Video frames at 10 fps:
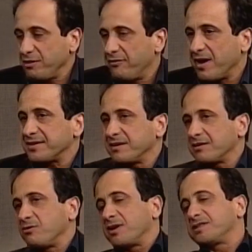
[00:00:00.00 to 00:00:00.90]
you for asking
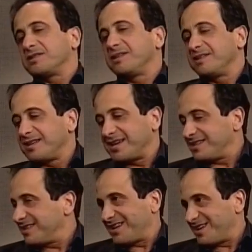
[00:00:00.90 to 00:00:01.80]
that question,
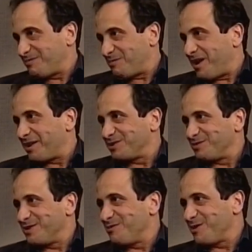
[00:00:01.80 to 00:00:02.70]
and um, honored
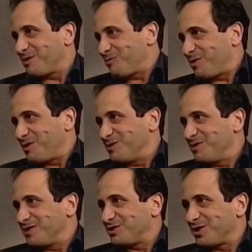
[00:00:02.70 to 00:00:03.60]
to be with you
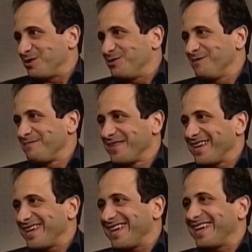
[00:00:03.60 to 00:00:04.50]
in the oh, show.
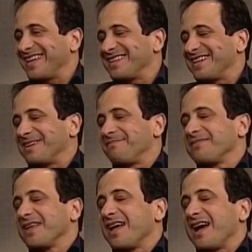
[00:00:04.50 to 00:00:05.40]
honor, though. And
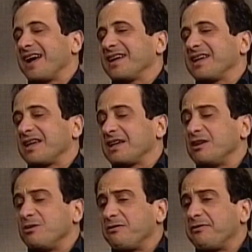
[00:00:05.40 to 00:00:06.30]
I, you
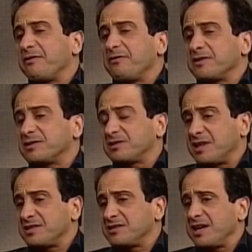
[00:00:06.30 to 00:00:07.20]
know, for, for,
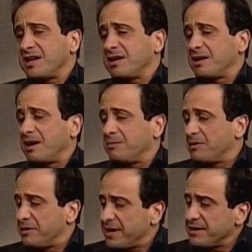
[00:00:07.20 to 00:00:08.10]
let's take it
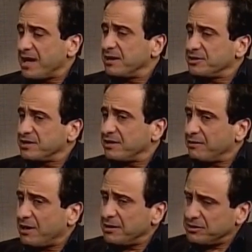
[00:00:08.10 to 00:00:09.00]
up. The analogies, are,
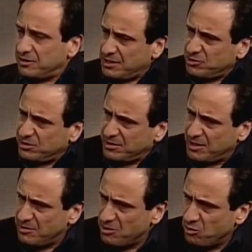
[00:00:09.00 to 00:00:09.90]
and it's an
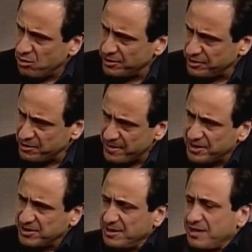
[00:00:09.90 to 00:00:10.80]
interesting word that you
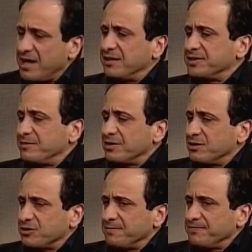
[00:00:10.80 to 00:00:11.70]
mentioned, analogy,
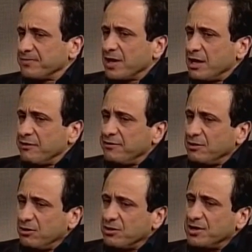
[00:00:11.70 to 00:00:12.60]
because if you
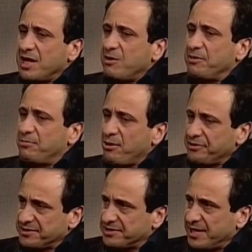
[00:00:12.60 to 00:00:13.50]
look now at both
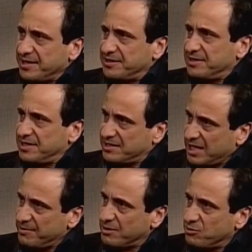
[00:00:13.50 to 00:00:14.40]
sides, the
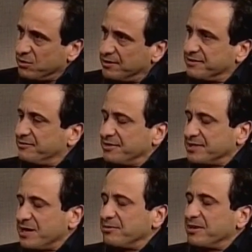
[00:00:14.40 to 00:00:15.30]
Islamic world, for
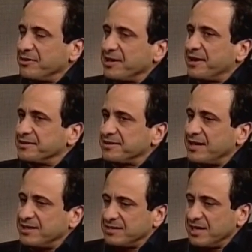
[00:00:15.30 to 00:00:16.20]
example, and the United
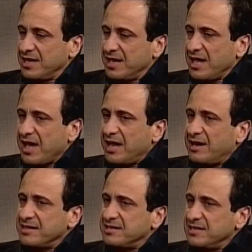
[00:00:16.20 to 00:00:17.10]
States, and
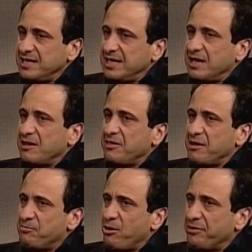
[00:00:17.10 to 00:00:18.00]
let's see, you know,
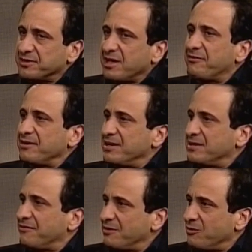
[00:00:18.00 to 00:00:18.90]
they're both suffering in
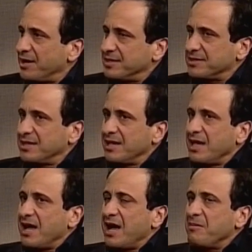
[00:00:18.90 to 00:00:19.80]
different ways.
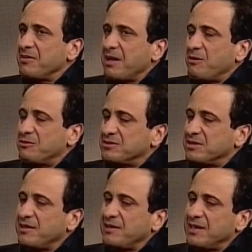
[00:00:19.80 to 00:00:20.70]
And I would
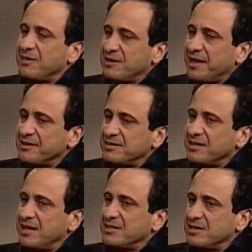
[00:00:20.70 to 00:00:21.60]
say that in the United
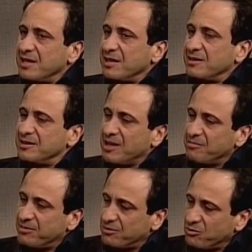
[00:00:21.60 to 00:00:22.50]
States, the
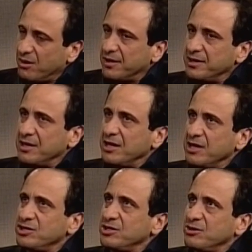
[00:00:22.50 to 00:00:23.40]
number one
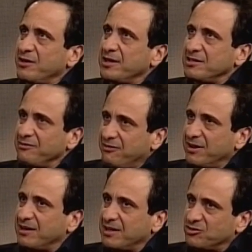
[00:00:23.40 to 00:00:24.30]
issue that is
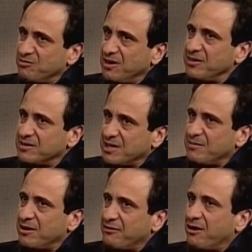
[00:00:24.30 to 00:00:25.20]
inflicting a tremendous
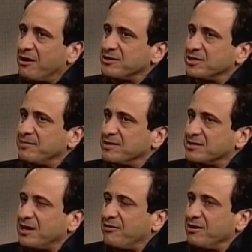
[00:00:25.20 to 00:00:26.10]
amount of hardship and
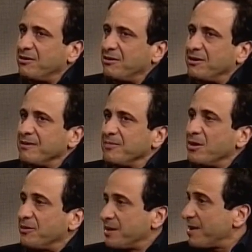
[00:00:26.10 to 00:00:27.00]
suffering on,
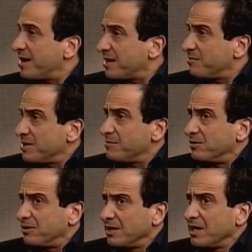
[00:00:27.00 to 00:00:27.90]
on the American
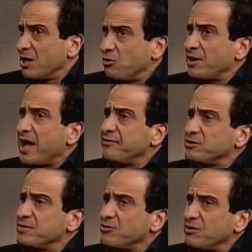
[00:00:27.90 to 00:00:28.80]
people would have
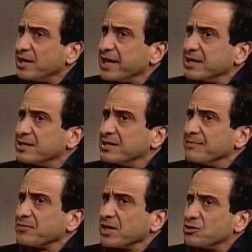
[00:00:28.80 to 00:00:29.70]
to be related
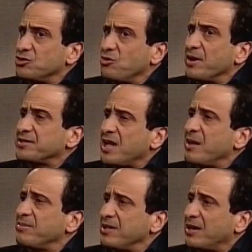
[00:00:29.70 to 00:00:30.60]
to what's
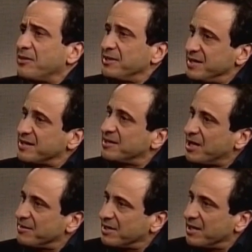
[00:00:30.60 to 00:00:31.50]
happening at the
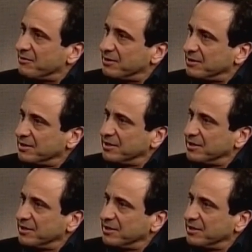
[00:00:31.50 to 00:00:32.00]
economic level.